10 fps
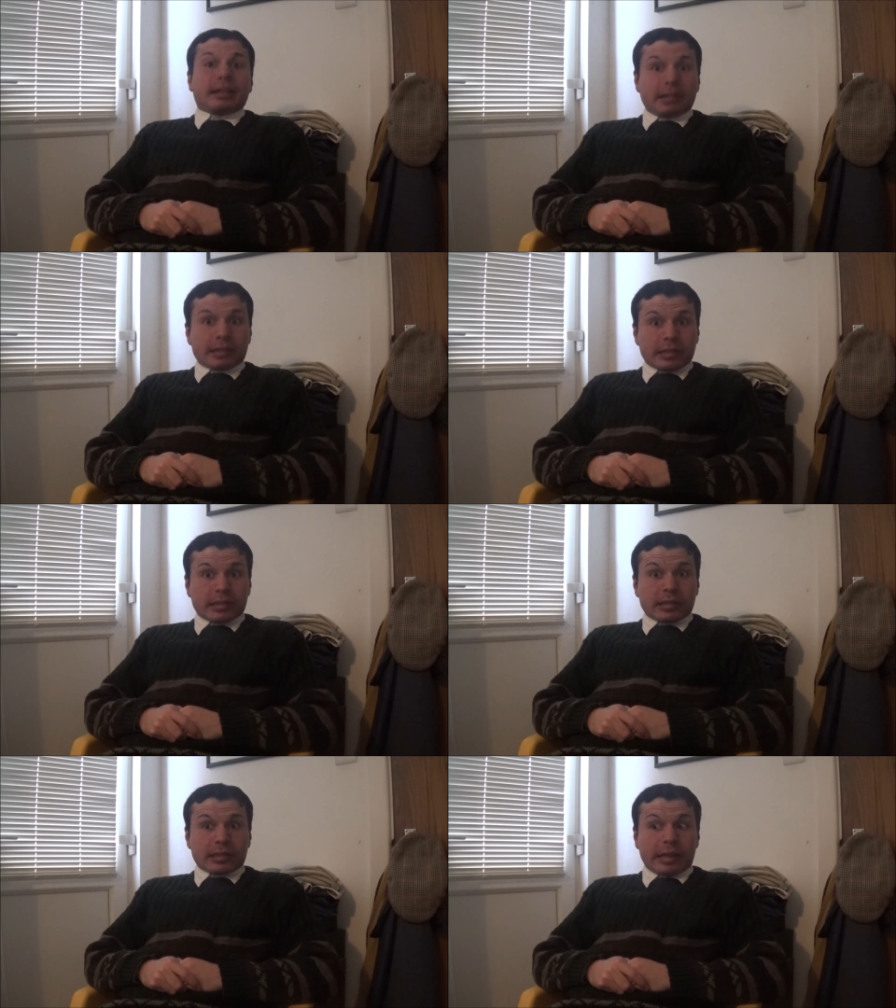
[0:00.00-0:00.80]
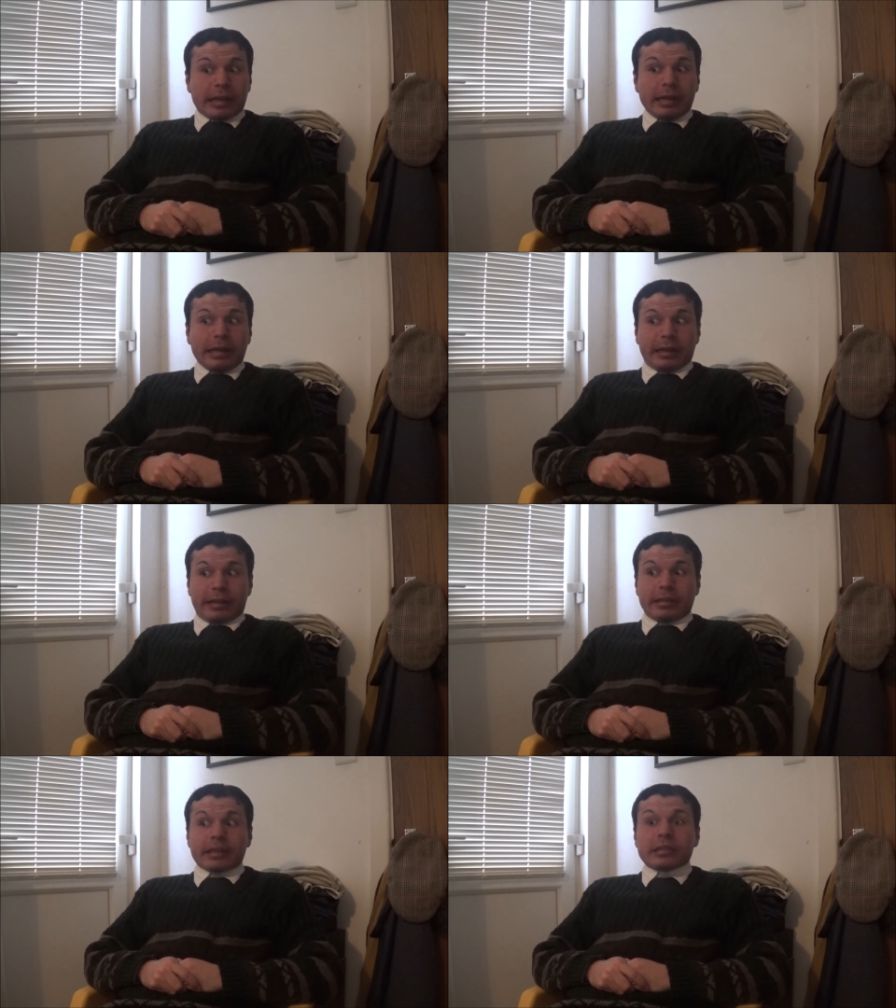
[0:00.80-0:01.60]
This is the
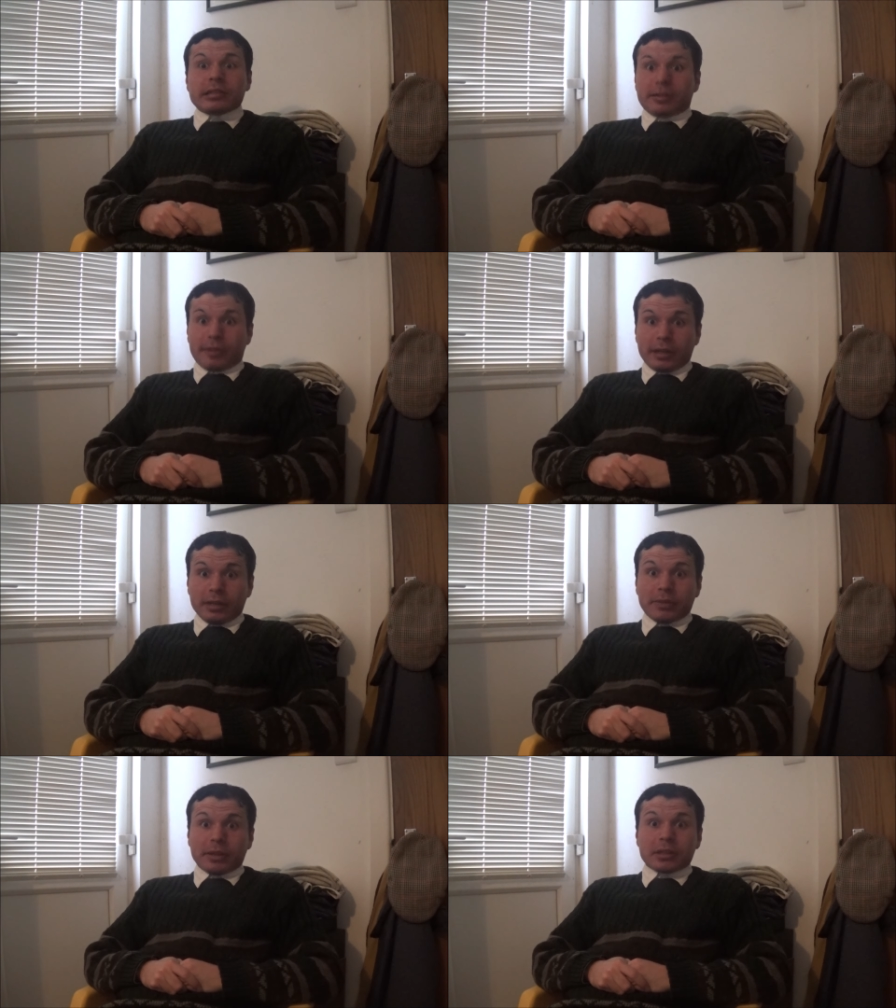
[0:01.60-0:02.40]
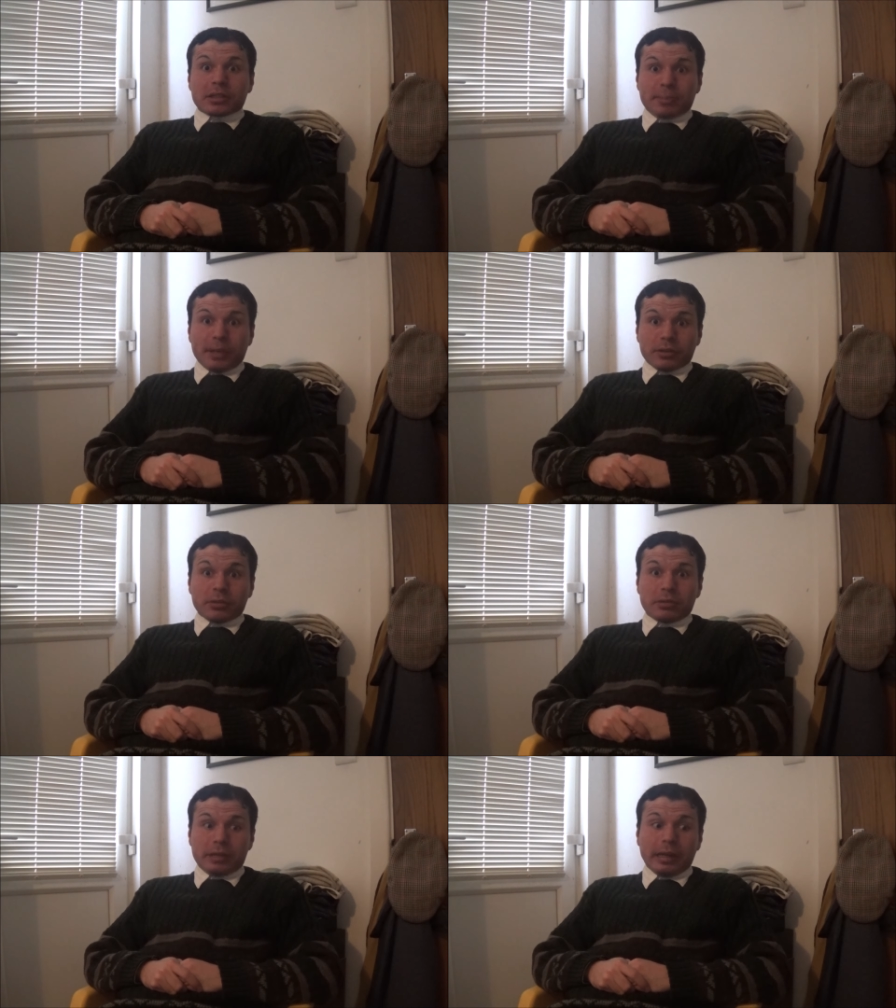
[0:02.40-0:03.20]
day. This is a very, very
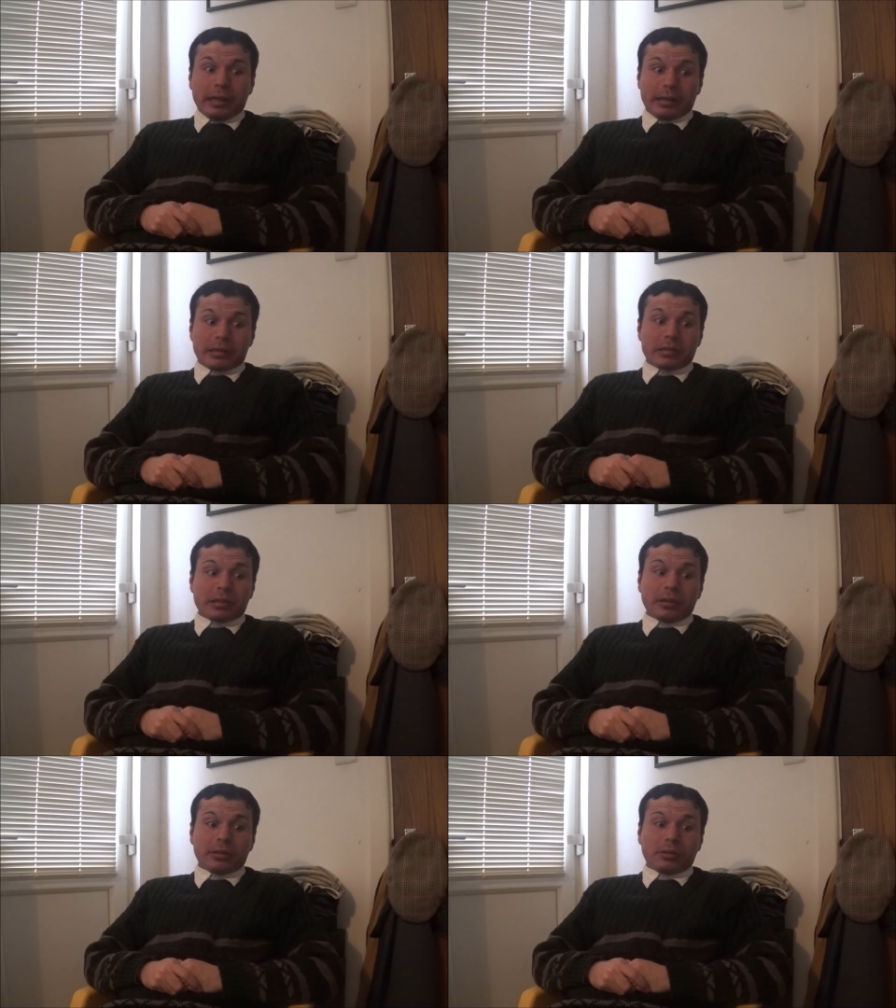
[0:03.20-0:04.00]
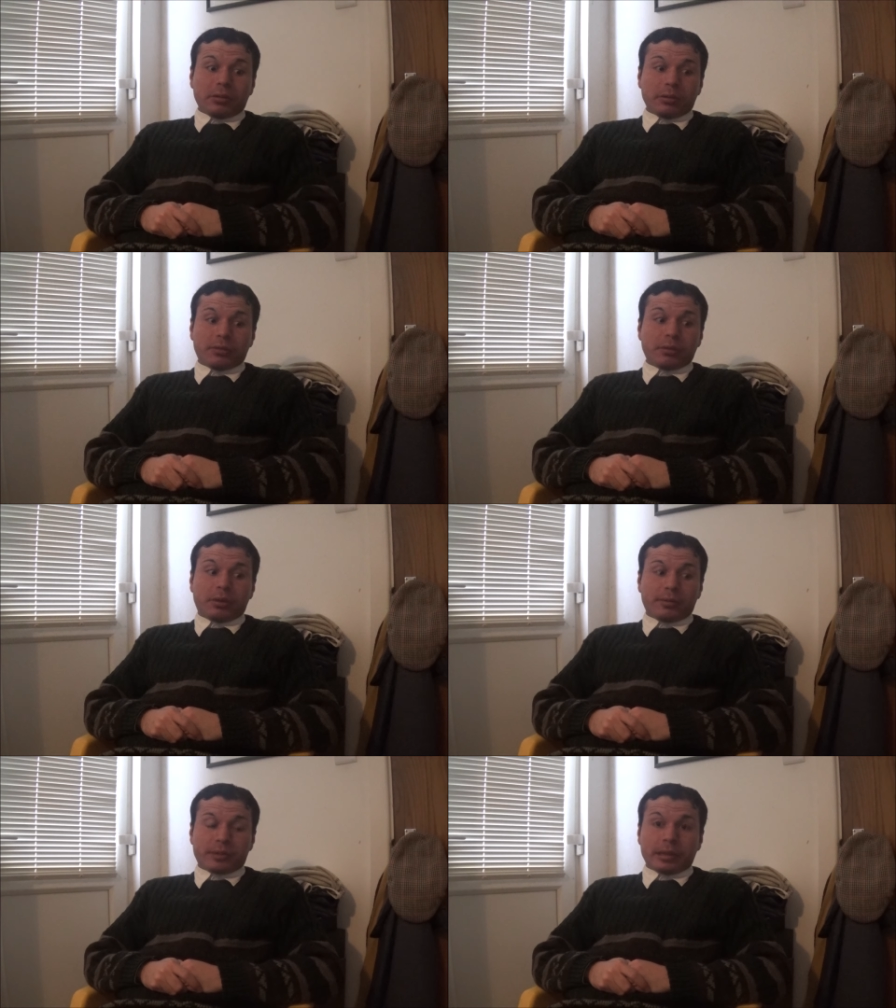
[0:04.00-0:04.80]
special day to tell all of you
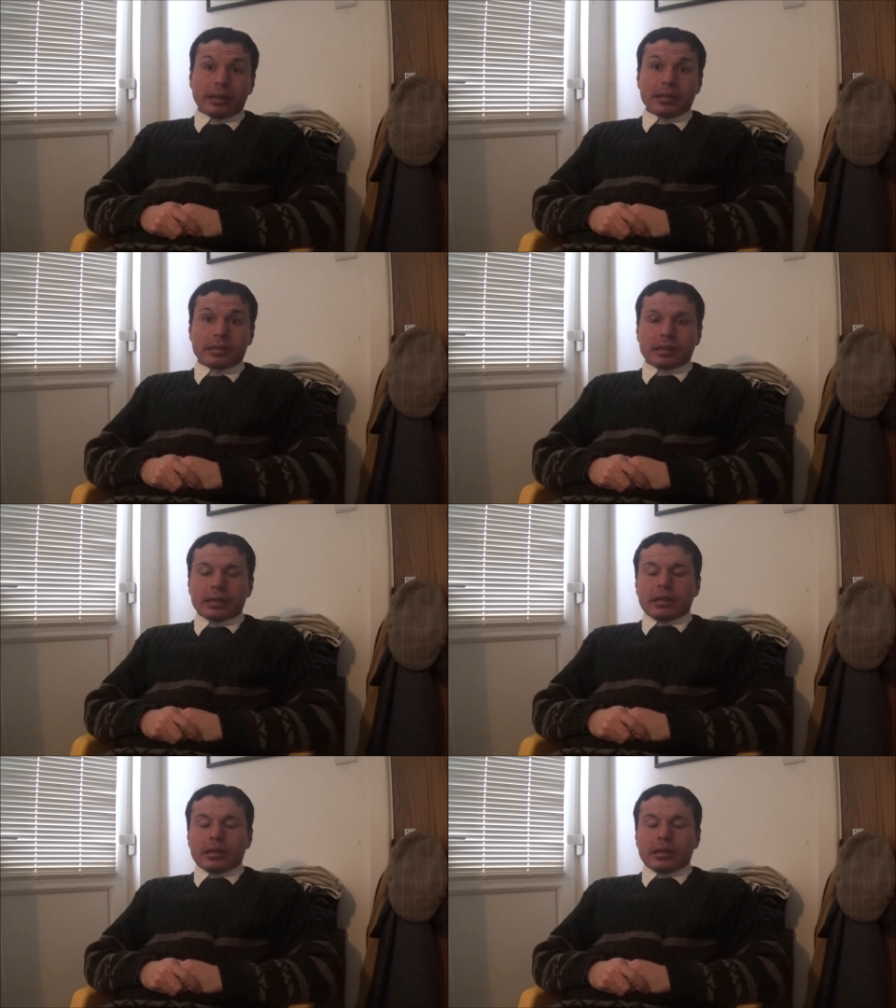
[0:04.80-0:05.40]
odd things.